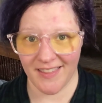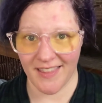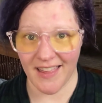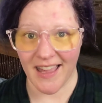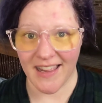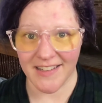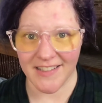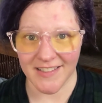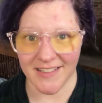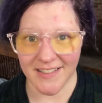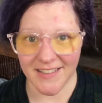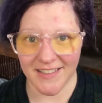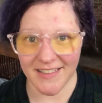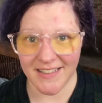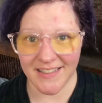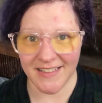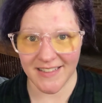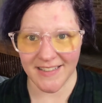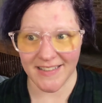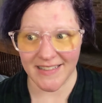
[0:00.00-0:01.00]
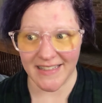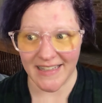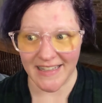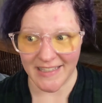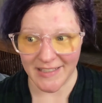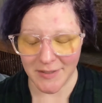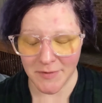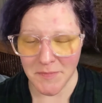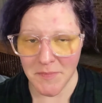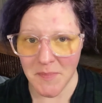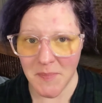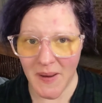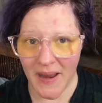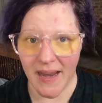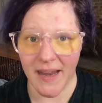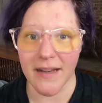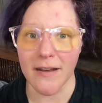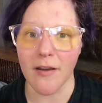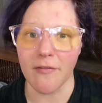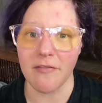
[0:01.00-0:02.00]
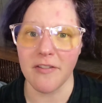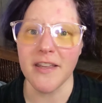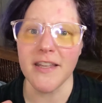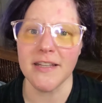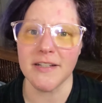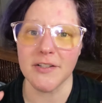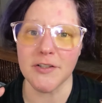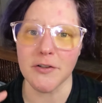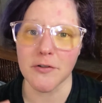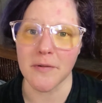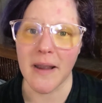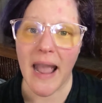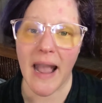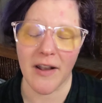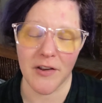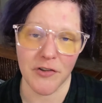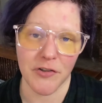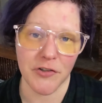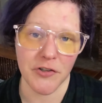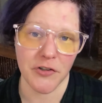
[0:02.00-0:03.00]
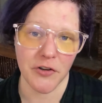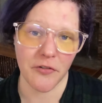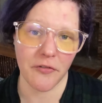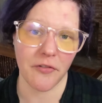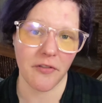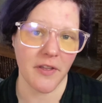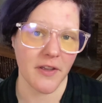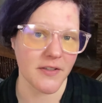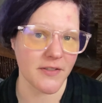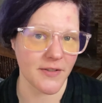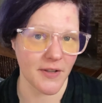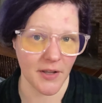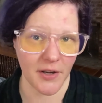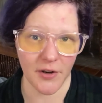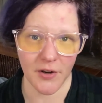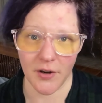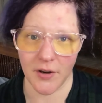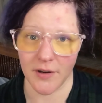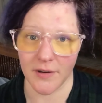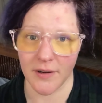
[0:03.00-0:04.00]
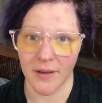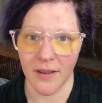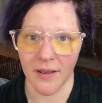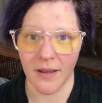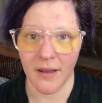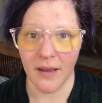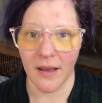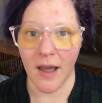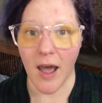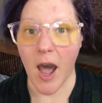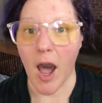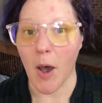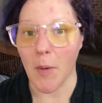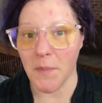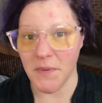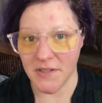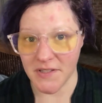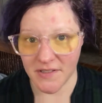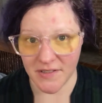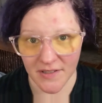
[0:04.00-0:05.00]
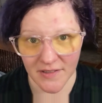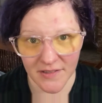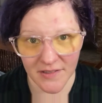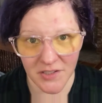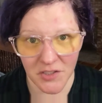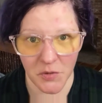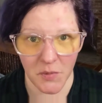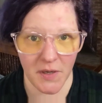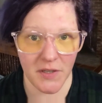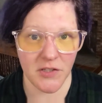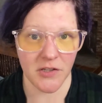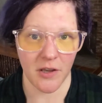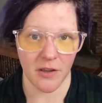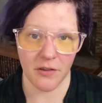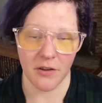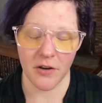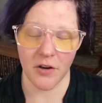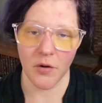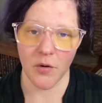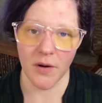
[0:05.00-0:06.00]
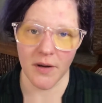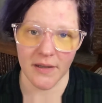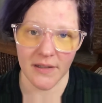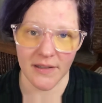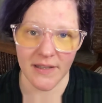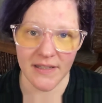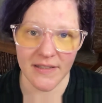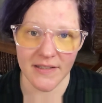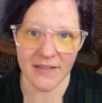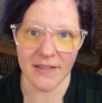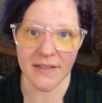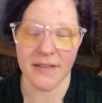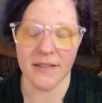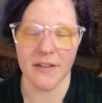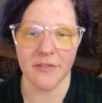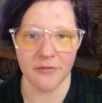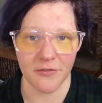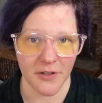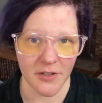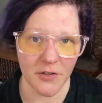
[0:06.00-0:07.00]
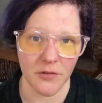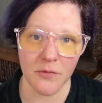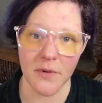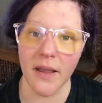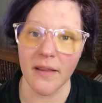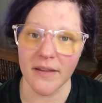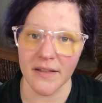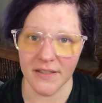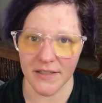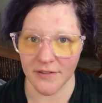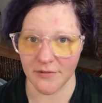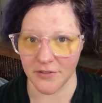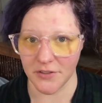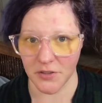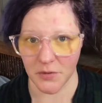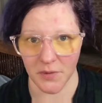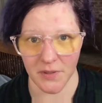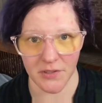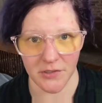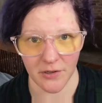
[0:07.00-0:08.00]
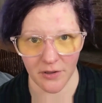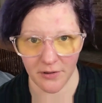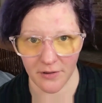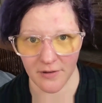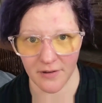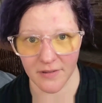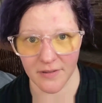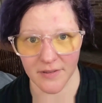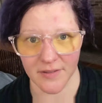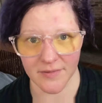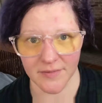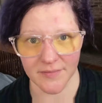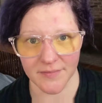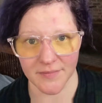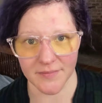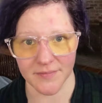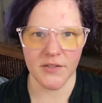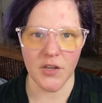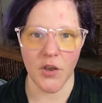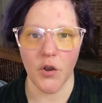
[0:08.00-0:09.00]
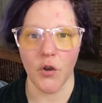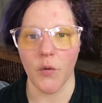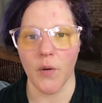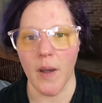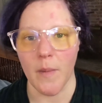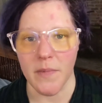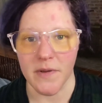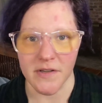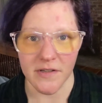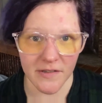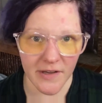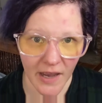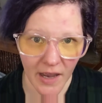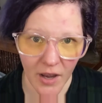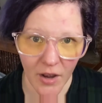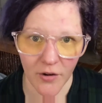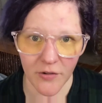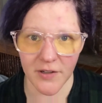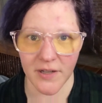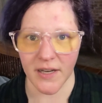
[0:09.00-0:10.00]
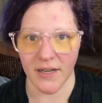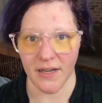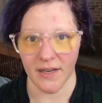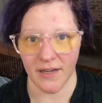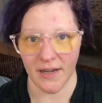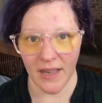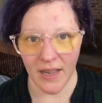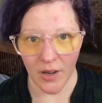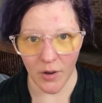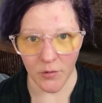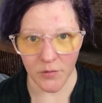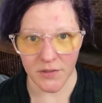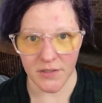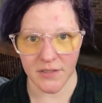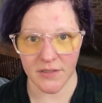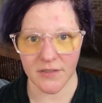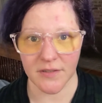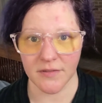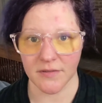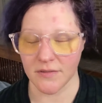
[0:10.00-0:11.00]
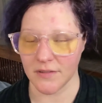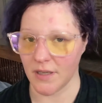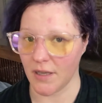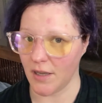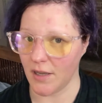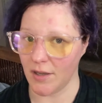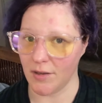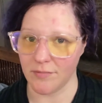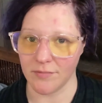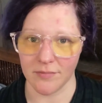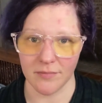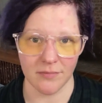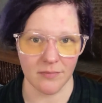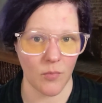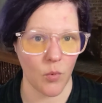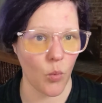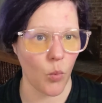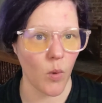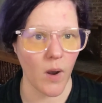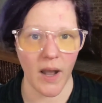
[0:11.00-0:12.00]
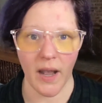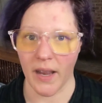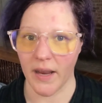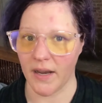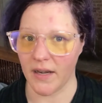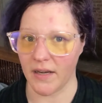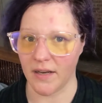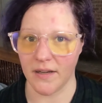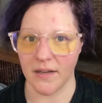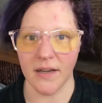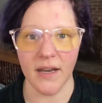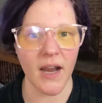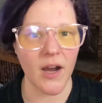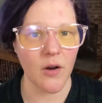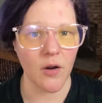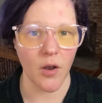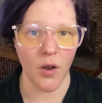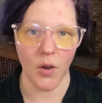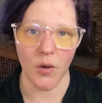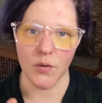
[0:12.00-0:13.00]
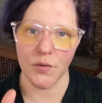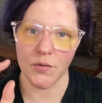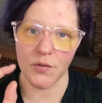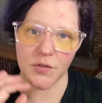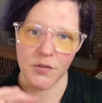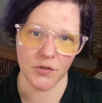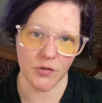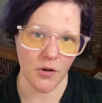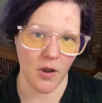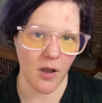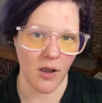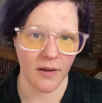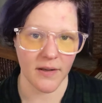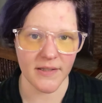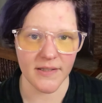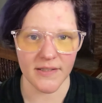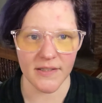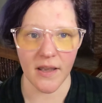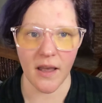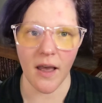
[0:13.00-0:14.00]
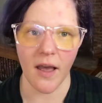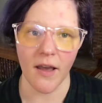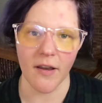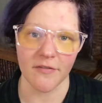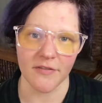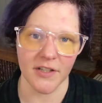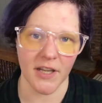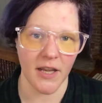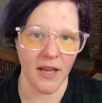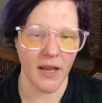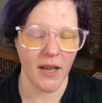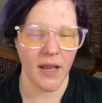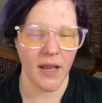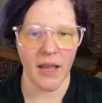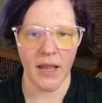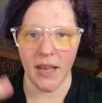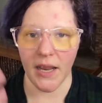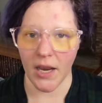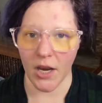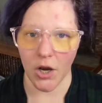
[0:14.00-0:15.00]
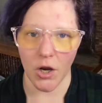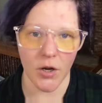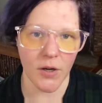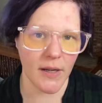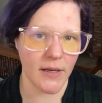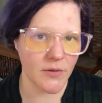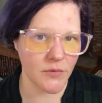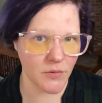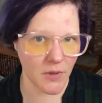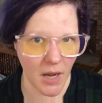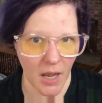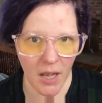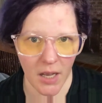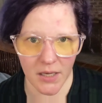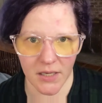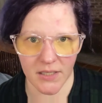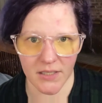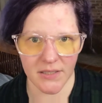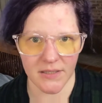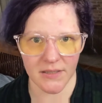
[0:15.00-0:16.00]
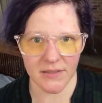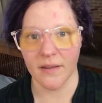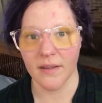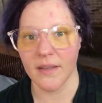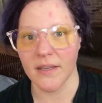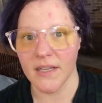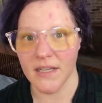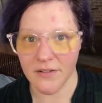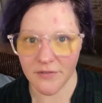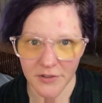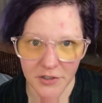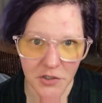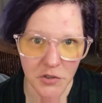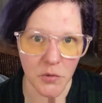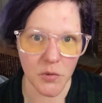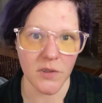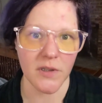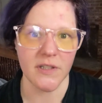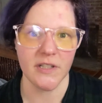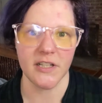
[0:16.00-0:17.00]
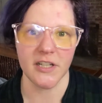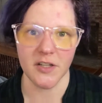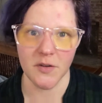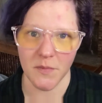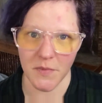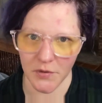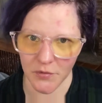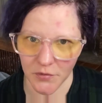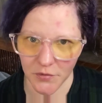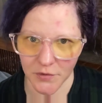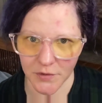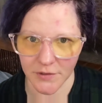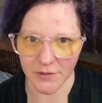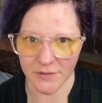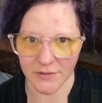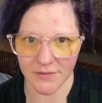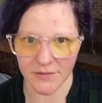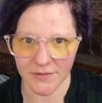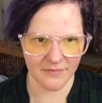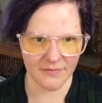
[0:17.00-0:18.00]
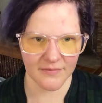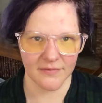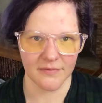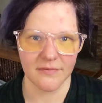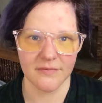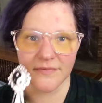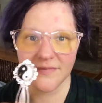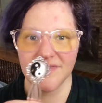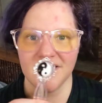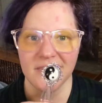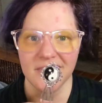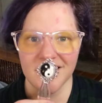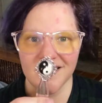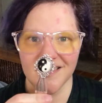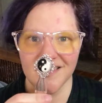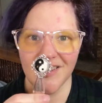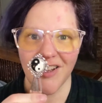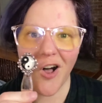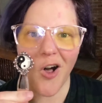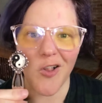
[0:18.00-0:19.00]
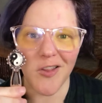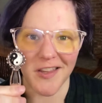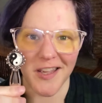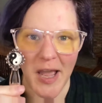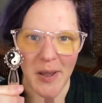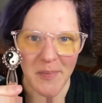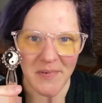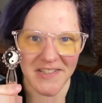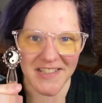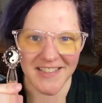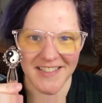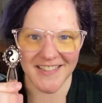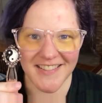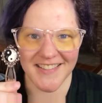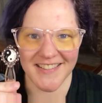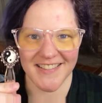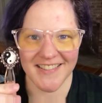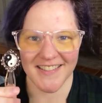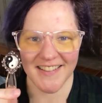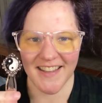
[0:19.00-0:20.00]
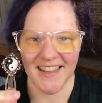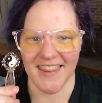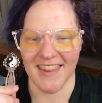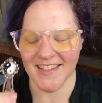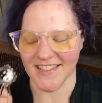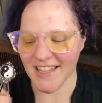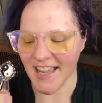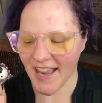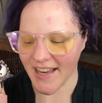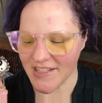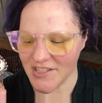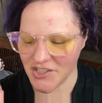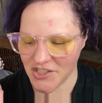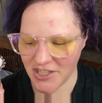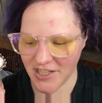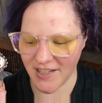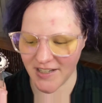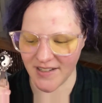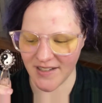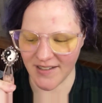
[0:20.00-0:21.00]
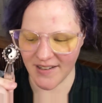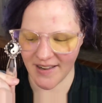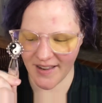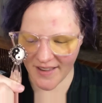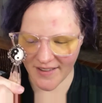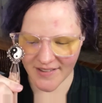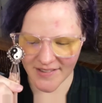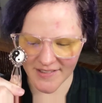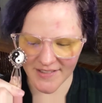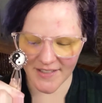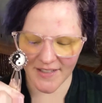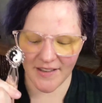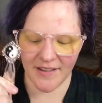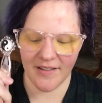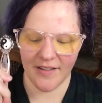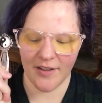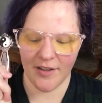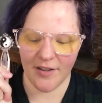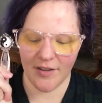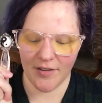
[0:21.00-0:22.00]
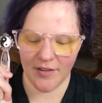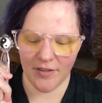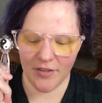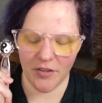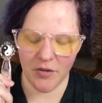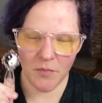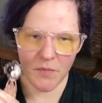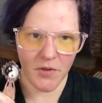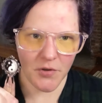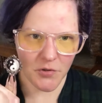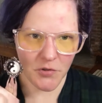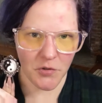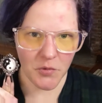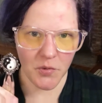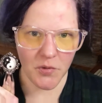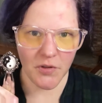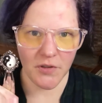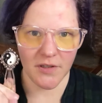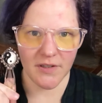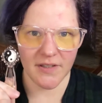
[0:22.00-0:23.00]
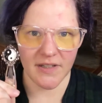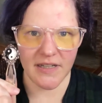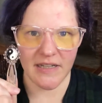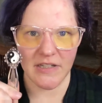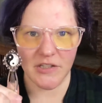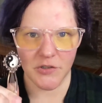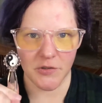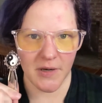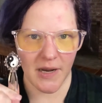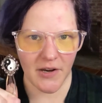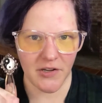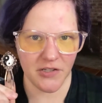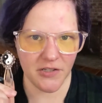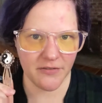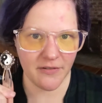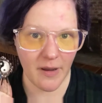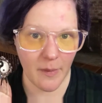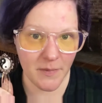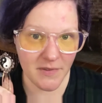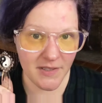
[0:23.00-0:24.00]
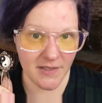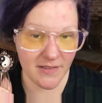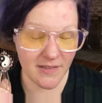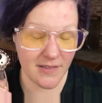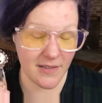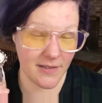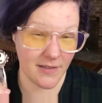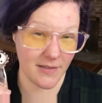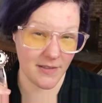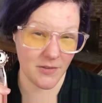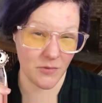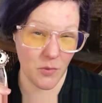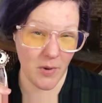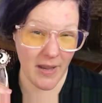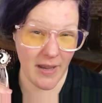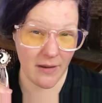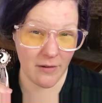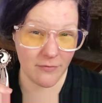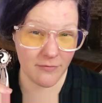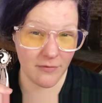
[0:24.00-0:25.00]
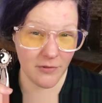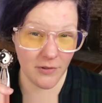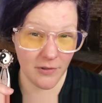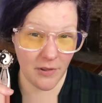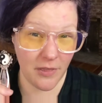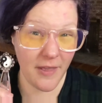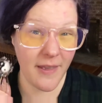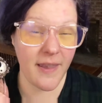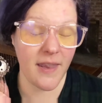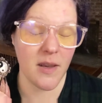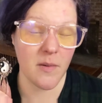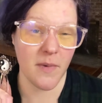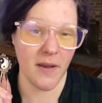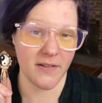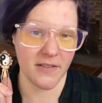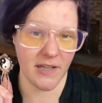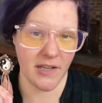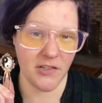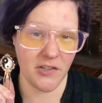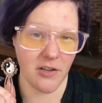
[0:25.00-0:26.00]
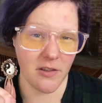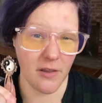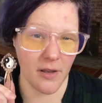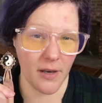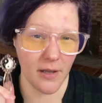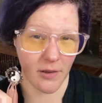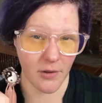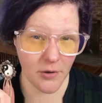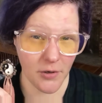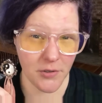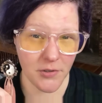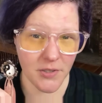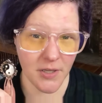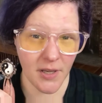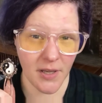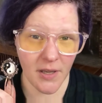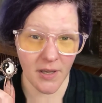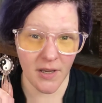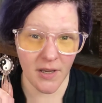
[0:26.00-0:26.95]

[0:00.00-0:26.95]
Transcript: that is made of the interaction of things that are opposite to each other, or at least different relative to each other. So up and down, in and out, um, wide and narrow, strong and soft, air and rock, individual and communal. All the opposites. And the Tai Chi is the mutual interaction of opposites. This is a way of thinking about Tai Chi that I learned